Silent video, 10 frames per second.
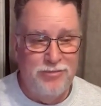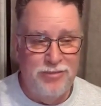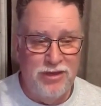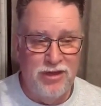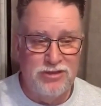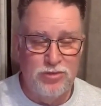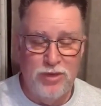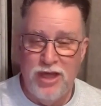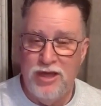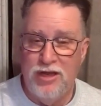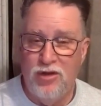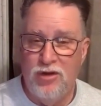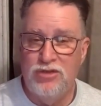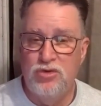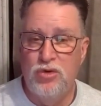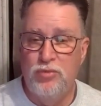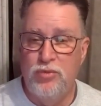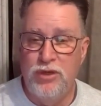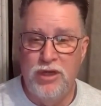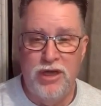because we had a large group.
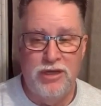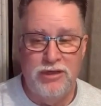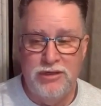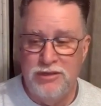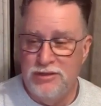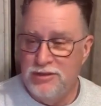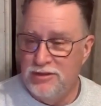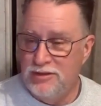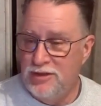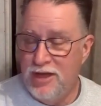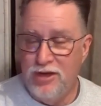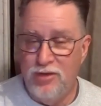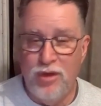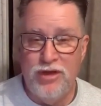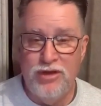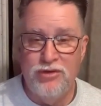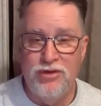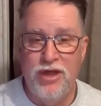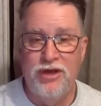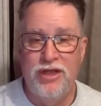We uh, got a great deal
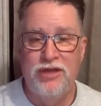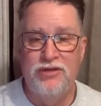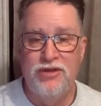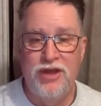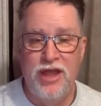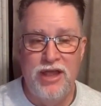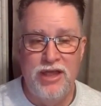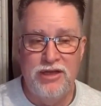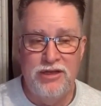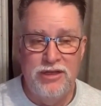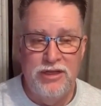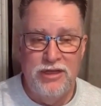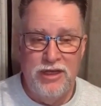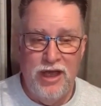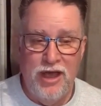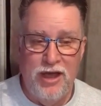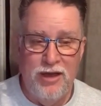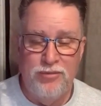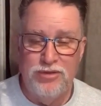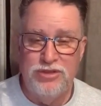done again today and
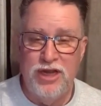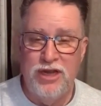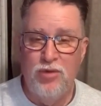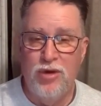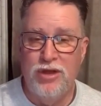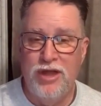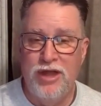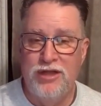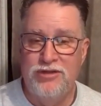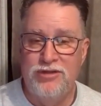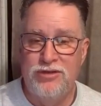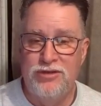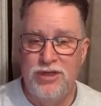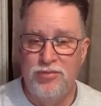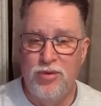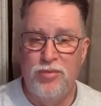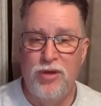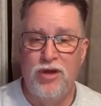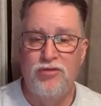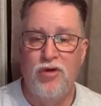um, we're steady working at it to get
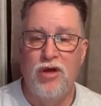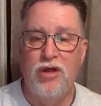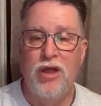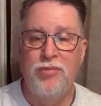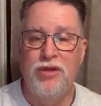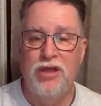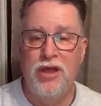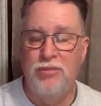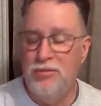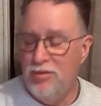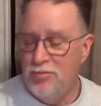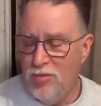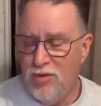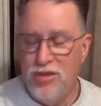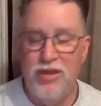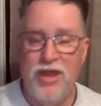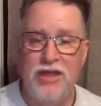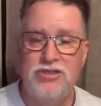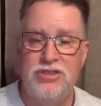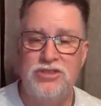prepared for our company coming. But more than that,
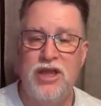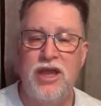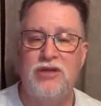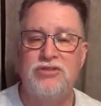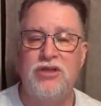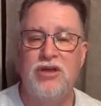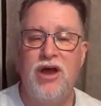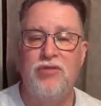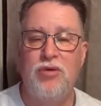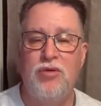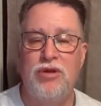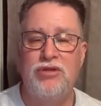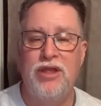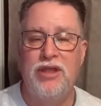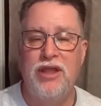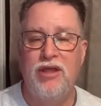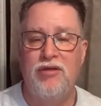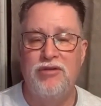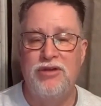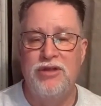it's just the house of God. We want to take care
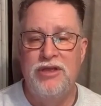of it.